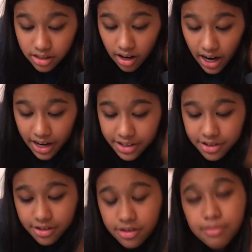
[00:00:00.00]
are
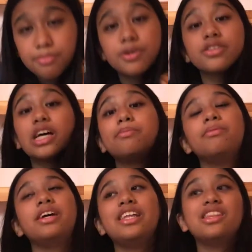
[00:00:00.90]
either books
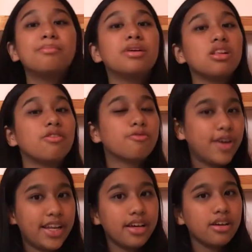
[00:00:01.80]
I'm in the middle of
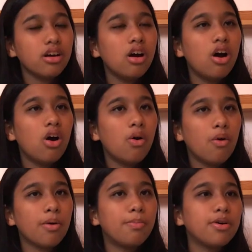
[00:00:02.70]
reading
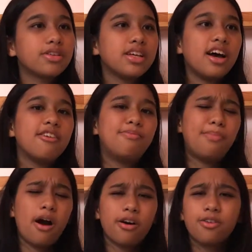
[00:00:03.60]
or books that
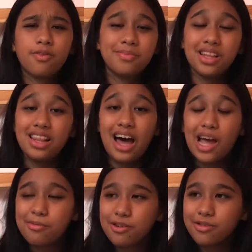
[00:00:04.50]
I've borrowed from the
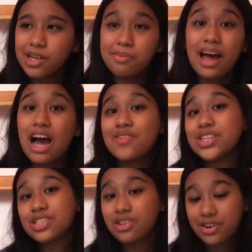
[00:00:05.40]
library but
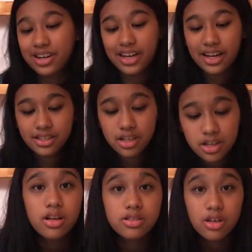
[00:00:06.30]
haven't started yet.
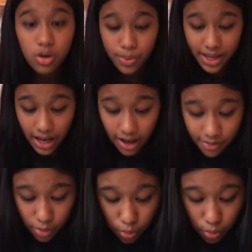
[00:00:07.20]
So we have